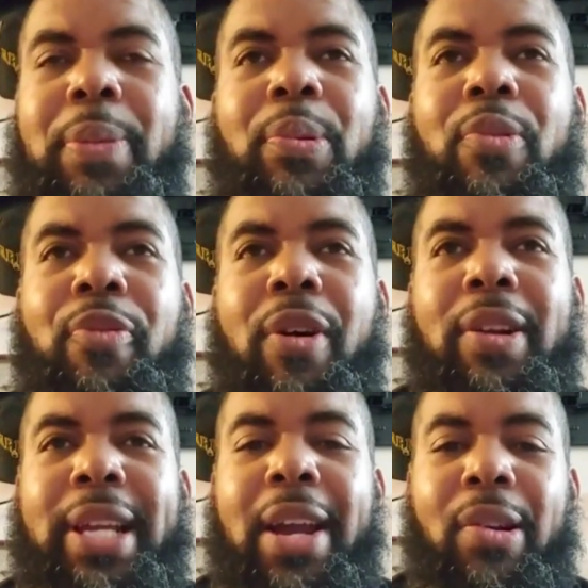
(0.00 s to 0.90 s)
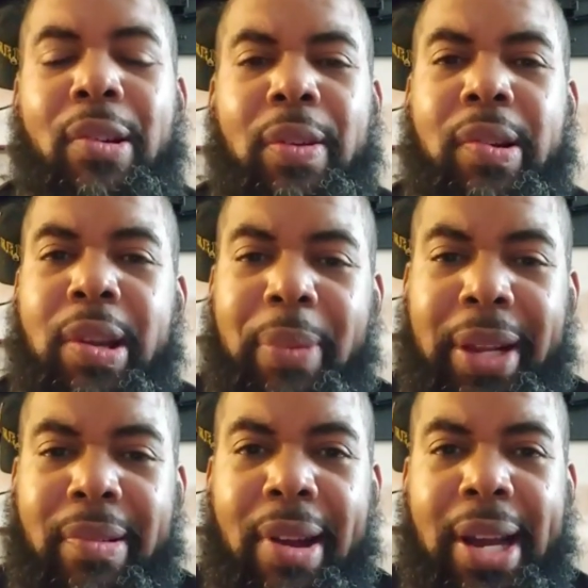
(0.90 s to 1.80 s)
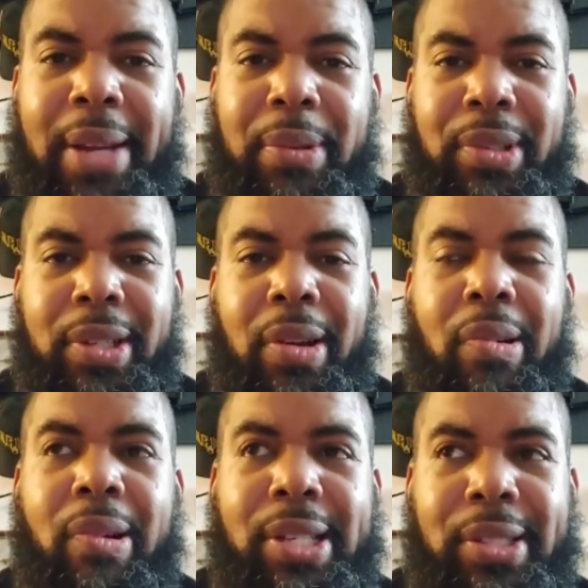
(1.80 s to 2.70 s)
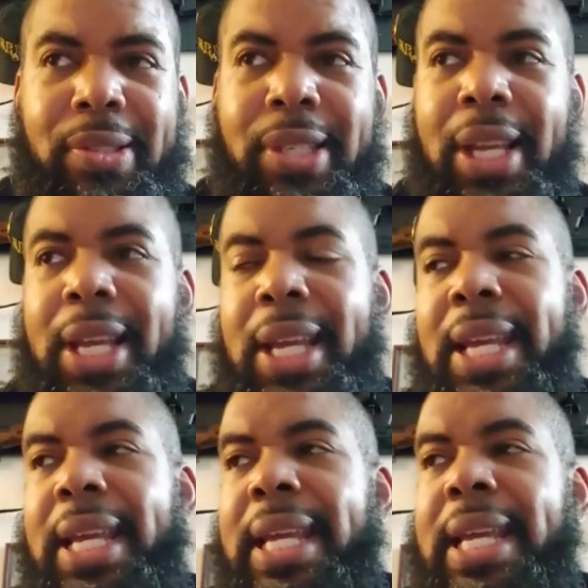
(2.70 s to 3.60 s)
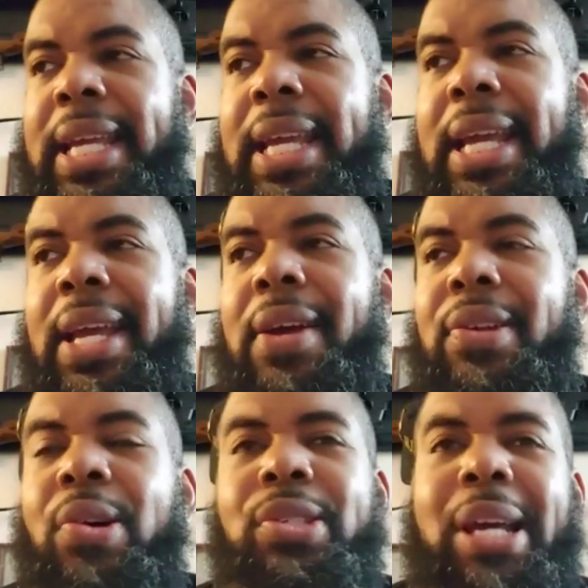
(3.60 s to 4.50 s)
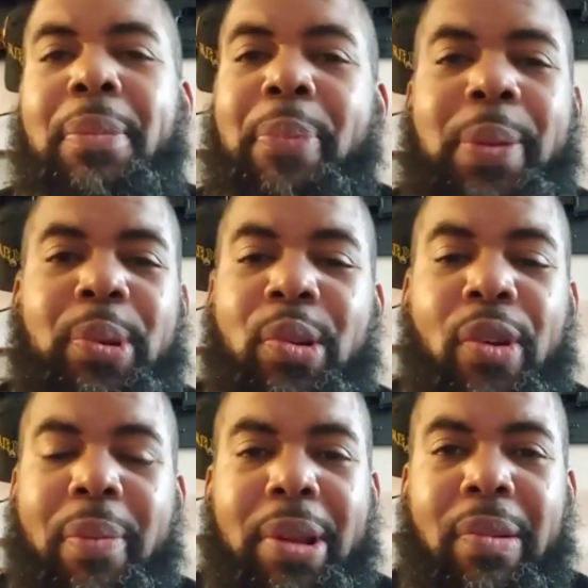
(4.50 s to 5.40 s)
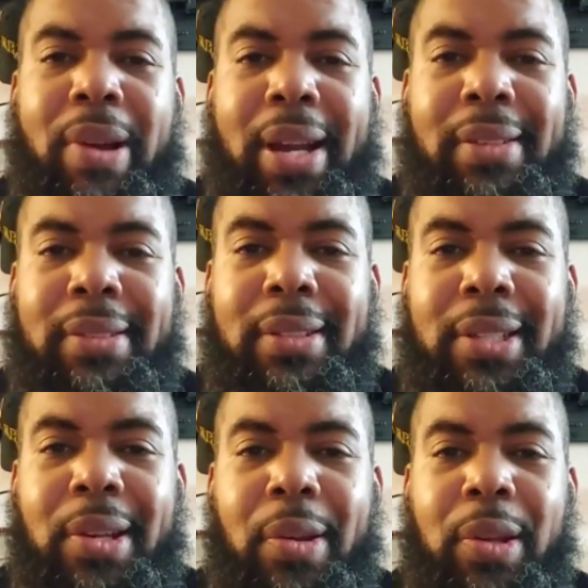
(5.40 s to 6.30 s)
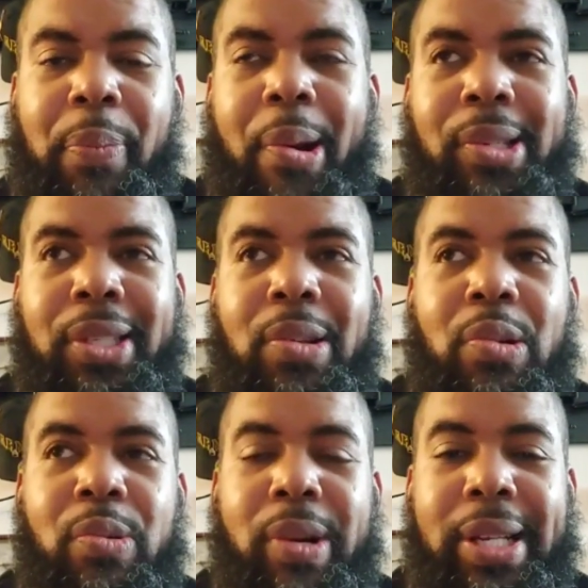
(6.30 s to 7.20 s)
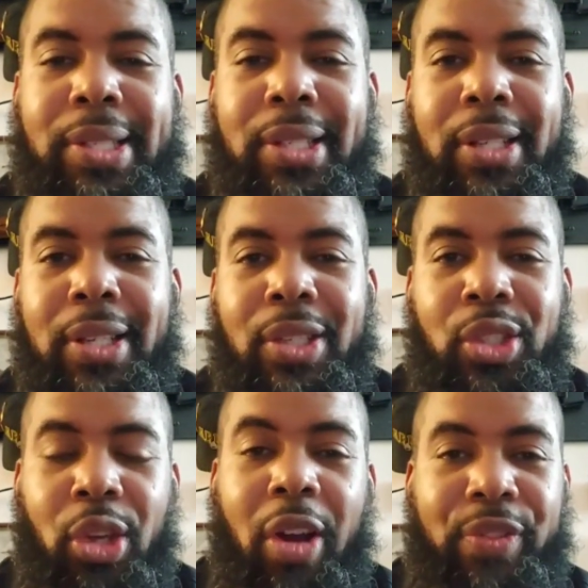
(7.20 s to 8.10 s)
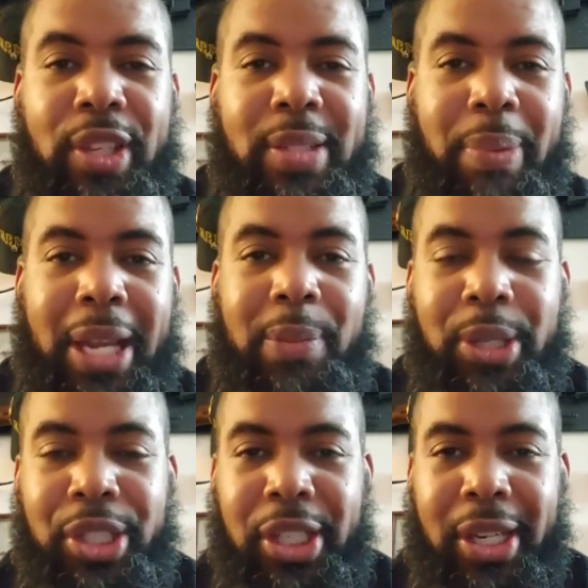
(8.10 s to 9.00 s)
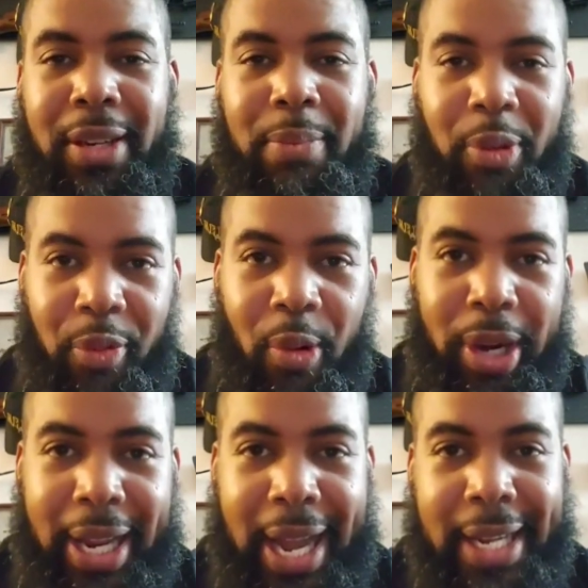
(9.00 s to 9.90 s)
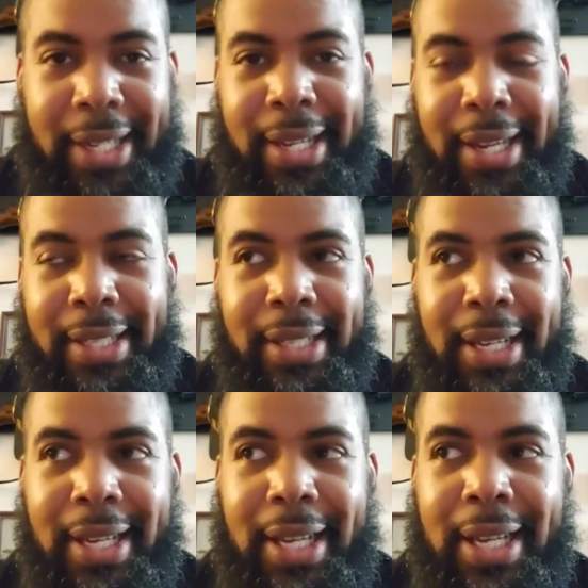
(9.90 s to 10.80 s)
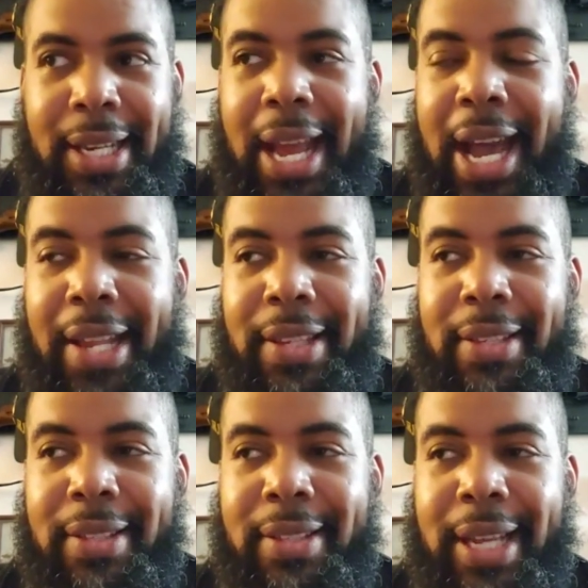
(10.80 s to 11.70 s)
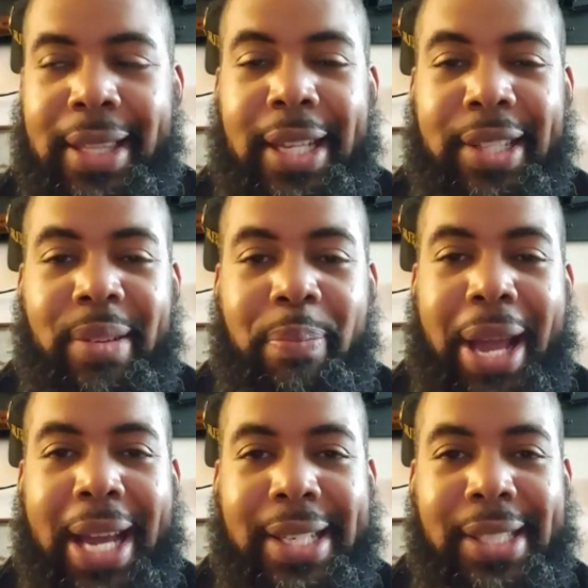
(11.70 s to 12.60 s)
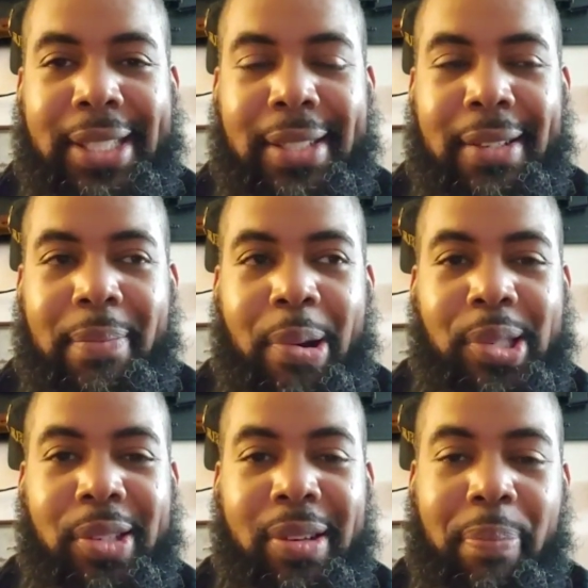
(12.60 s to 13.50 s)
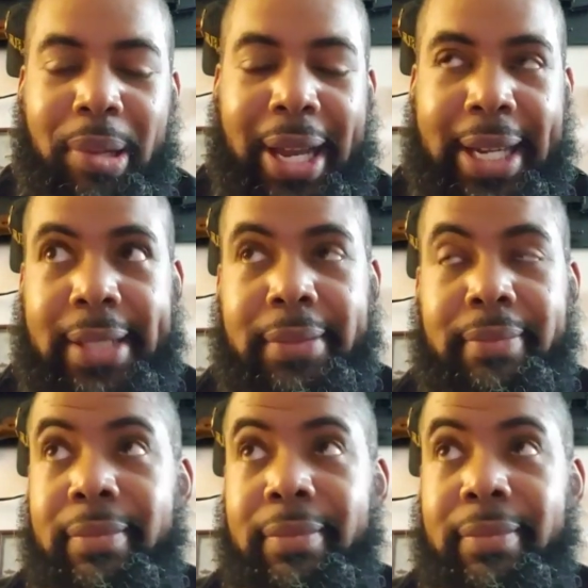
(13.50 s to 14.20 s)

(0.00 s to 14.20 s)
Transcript: people who fall in the category of commit crime. Those are the aggressors. Those type of people you don't want to be around. The person who was soft as baby shit before they got the gun, now they think they're the baddest person on the planet.